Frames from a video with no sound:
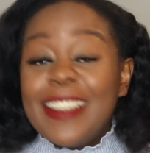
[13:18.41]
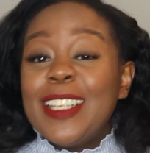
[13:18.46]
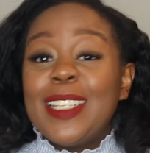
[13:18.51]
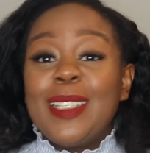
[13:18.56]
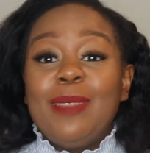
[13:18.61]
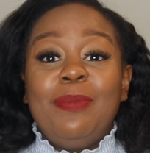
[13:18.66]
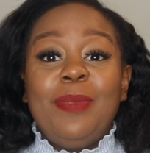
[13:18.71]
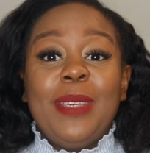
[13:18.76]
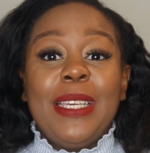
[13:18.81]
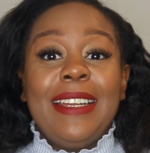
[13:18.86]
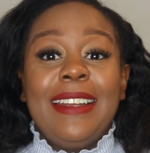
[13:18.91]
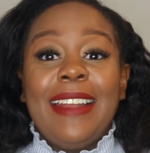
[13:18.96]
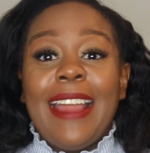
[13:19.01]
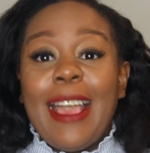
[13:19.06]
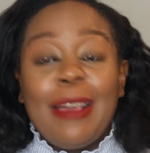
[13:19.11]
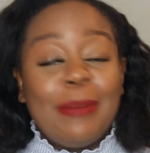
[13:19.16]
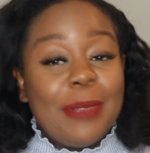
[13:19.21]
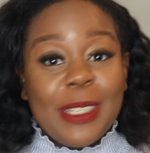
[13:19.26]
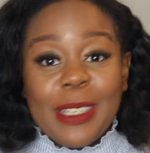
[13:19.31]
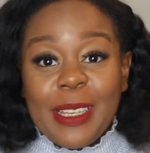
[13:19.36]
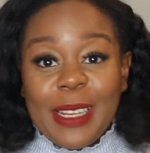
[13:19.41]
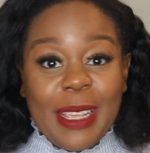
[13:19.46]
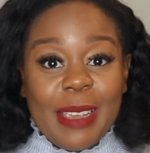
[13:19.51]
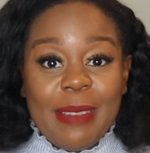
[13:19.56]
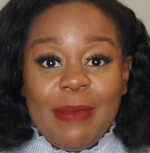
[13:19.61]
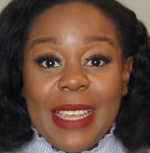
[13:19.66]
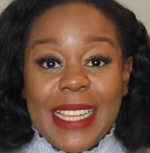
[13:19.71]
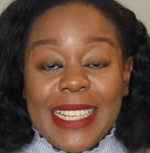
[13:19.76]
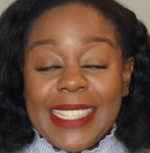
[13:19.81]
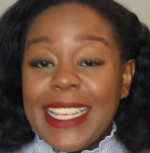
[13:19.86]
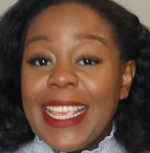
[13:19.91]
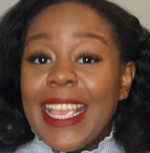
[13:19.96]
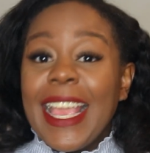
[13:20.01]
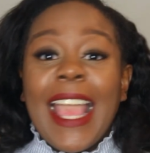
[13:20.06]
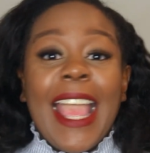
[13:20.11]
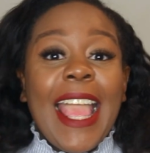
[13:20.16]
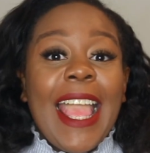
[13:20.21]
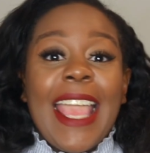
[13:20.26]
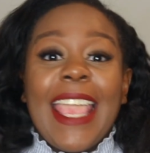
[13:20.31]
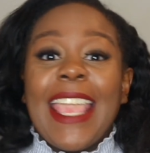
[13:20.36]
It's been absolutely amazing.
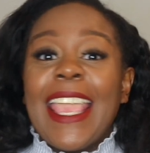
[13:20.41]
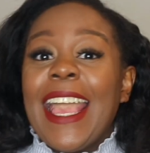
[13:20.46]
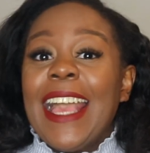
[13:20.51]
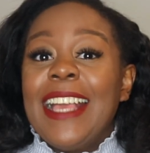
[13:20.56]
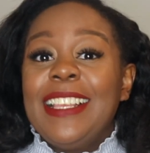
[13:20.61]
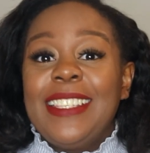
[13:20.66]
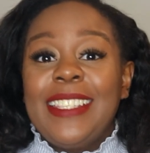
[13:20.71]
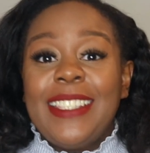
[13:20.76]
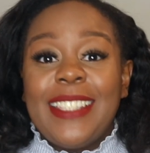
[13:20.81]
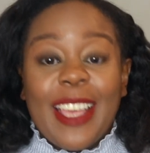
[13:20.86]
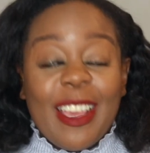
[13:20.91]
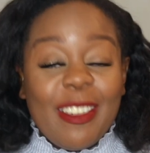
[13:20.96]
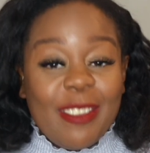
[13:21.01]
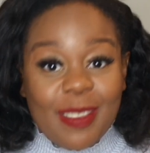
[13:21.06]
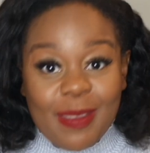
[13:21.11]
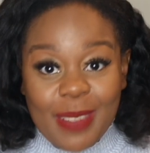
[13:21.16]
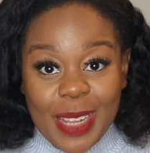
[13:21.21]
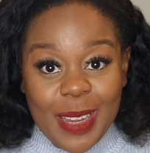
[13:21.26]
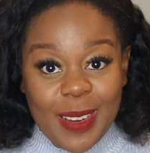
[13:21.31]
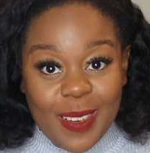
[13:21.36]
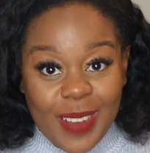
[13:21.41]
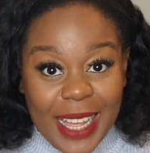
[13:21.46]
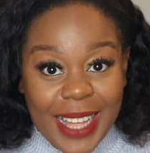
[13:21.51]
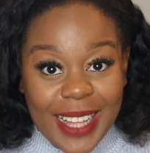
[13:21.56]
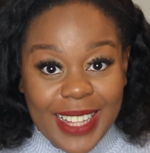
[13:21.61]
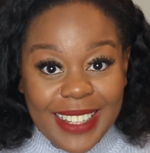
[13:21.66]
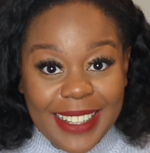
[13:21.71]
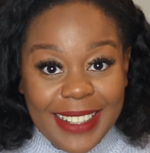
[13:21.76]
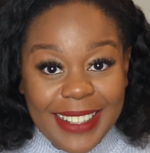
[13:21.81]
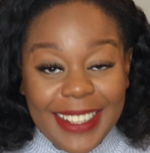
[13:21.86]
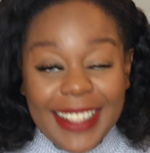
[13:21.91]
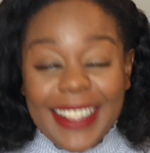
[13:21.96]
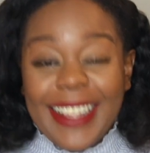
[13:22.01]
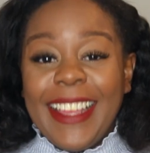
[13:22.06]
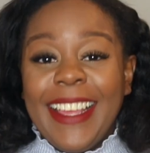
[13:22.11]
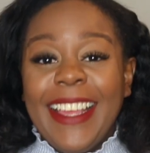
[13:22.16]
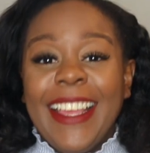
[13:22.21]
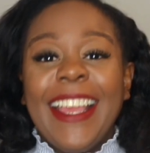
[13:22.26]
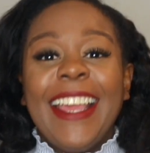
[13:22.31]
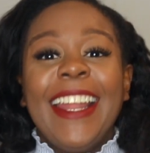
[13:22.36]
It has served me well.
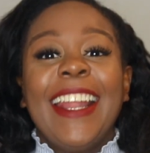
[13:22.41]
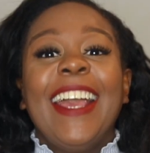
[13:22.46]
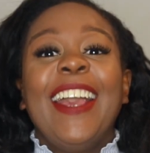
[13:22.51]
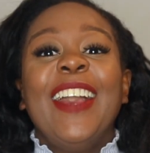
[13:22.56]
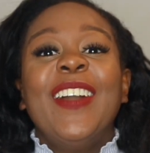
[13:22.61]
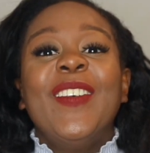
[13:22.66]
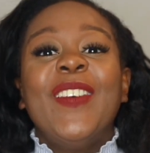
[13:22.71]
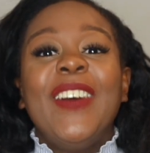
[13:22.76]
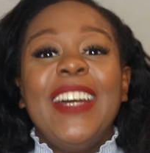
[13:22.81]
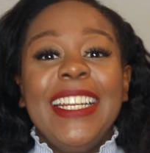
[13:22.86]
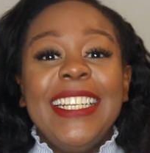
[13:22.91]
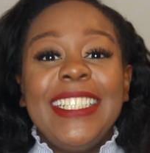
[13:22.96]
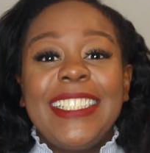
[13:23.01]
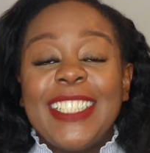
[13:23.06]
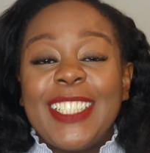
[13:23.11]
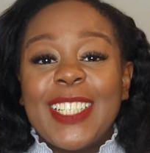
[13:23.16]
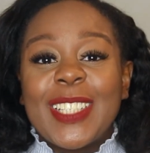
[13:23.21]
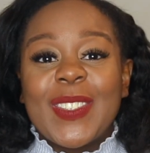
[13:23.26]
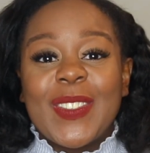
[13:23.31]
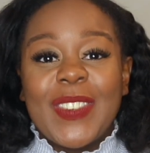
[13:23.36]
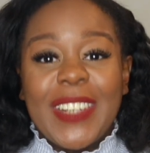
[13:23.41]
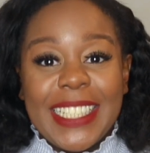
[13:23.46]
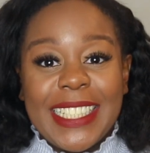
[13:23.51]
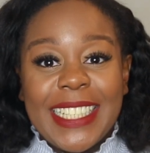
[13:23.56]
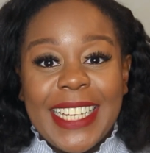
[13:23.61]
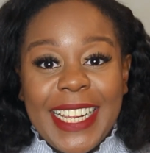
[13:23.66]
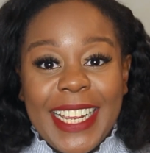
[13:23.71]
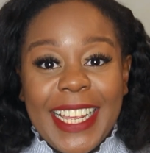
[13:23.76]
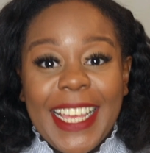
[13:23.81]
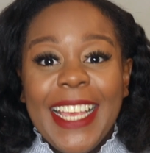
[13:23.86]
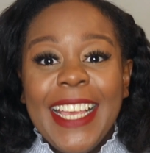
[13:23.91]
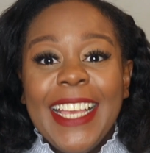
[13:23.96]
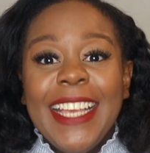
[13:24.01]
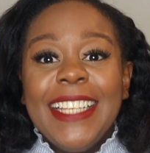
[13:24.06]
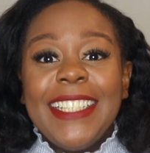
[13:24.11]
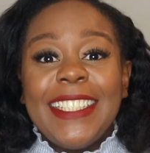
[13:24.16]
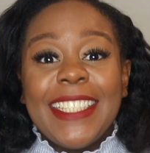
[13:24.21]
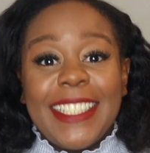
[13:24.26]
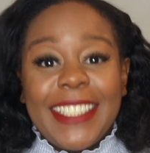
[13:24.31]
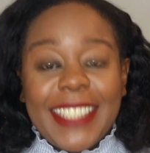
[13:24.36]
And I wanted to just rush here
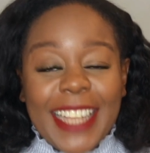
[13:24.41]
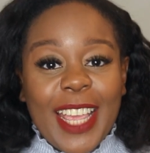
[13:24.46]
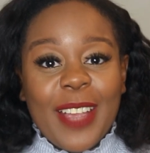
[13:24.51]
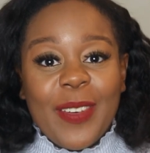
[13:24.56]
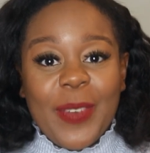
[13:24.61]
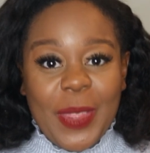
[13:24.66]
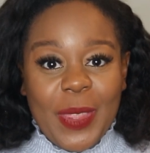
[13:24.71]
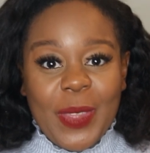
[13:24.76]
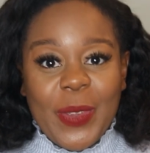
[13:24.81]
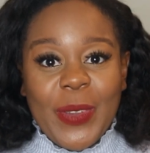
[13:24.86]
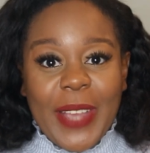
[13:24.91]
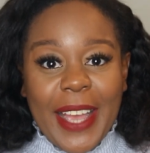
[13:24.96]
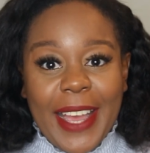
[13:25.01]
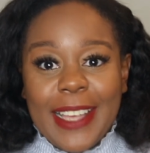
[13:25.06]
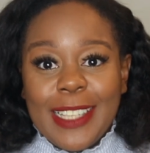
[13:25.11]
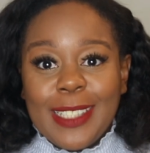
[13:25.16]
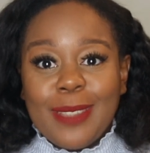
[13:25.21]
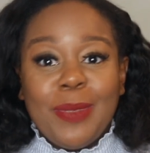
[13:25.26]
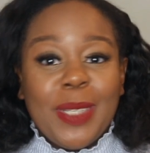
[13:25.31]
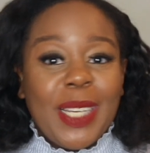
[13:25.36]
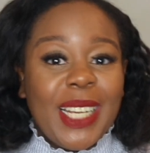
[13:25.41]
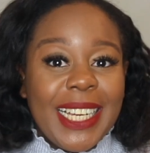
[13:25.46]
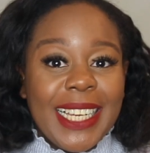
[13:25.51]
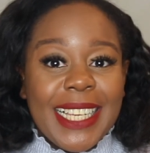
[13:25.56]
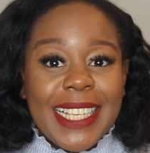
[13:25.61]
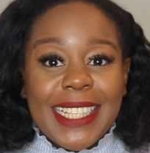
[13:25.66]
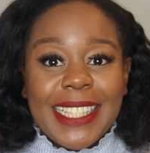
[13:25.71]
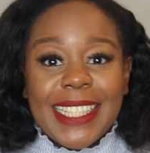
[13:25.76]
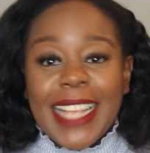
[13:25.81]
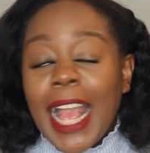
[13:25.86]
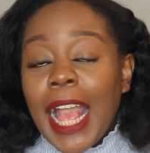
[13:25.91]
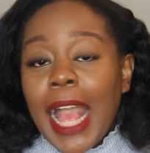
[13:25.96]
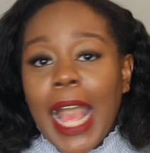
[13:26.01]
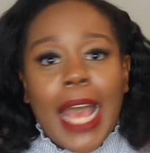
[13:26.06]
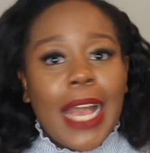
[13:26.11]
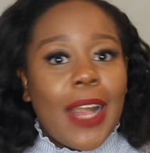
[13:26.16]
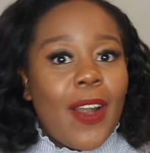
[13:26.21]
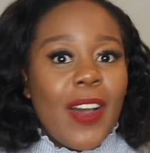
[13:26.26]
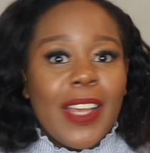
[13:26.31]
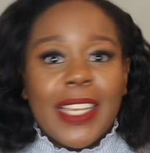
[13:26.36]
to share with you guys, because
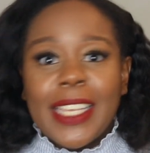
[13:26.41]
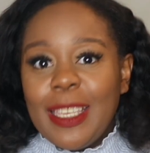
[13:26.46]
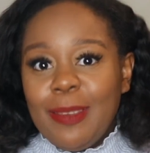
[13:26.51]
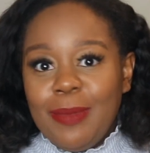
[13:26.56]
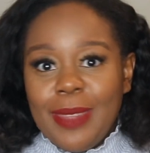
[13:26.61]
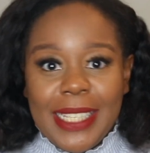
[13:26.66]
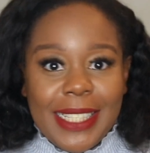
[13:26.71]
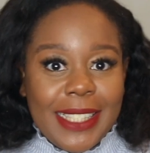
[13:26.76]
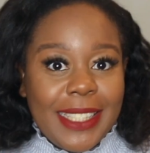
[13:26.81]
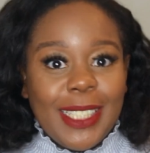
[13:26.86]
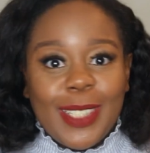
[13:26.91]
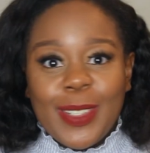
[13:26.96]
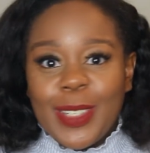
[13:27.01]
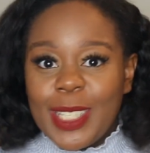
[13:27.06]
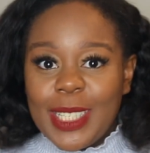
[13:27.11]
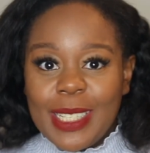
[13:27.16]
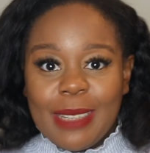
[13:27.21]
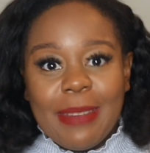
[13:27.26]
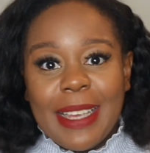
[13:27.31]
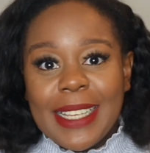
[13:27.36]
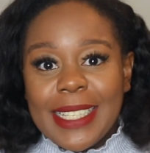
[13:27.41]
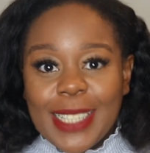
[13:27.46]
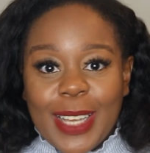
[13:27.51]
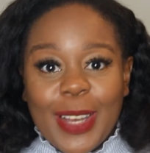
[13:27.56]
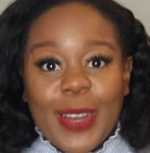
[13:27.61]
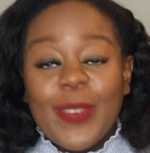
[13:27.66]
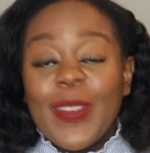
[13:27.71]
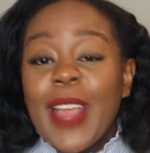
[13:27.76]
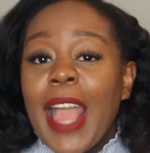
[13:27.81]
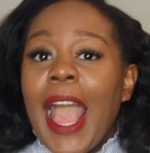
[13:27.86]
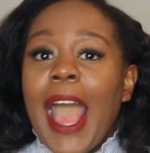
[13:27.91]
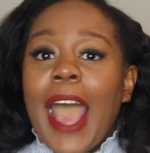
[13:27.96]
I can't keep these secrets to myself.